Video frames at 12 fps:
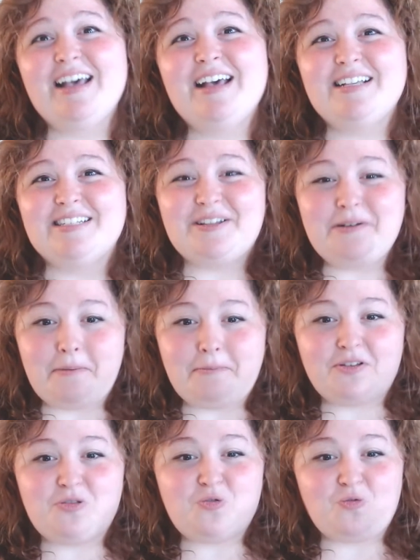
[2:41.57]
So
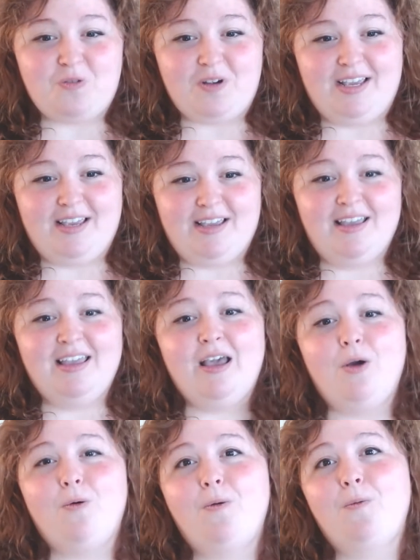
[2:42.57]
number 3,
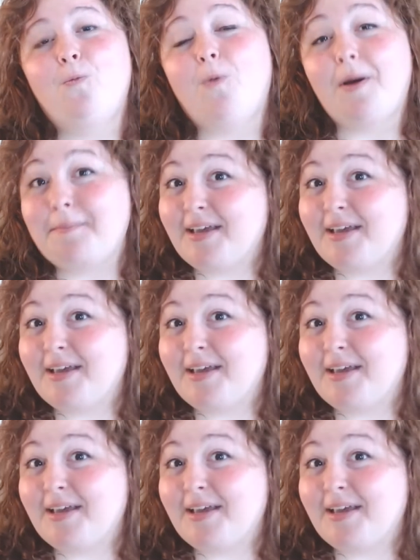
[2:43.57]
what